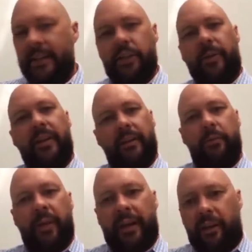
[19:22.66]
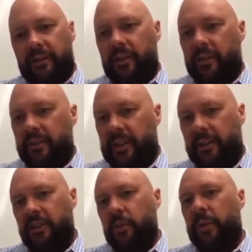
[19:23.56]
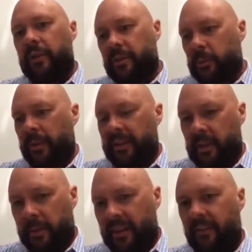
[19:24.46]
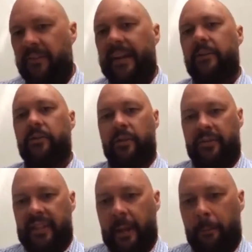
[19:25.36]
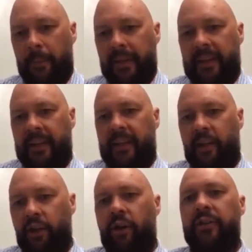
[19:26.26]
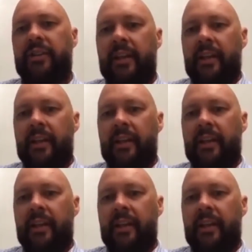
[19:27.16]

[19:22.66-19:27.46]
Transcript: So I loved when I got to those sections where you explained about the values of templating and not